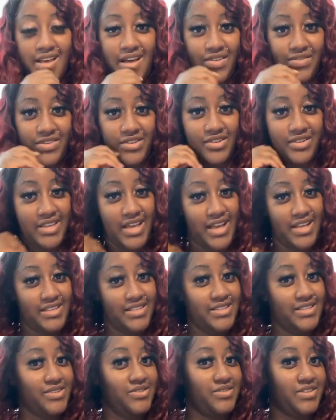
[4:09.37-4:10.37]
I feel that
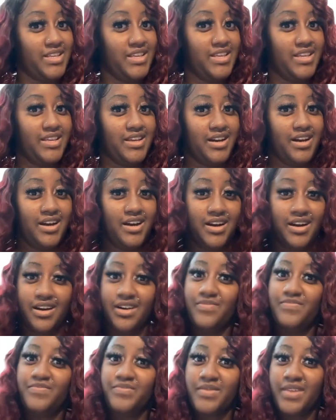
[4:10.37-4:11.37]
silky
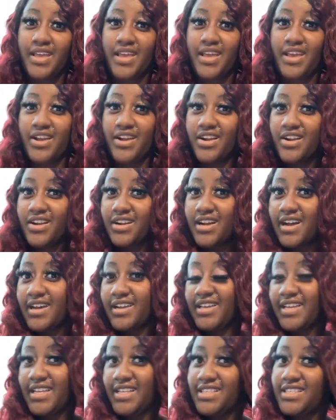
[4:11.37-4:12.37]
hair kind
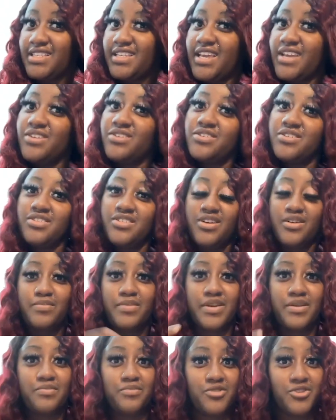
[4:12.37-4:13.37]
of gets tangled a little
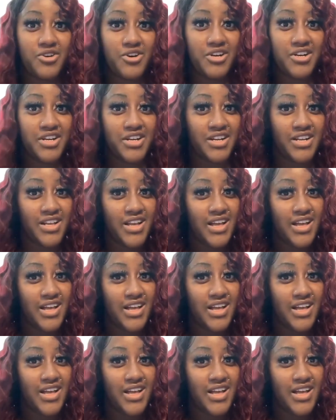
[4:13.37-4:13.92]
bit more.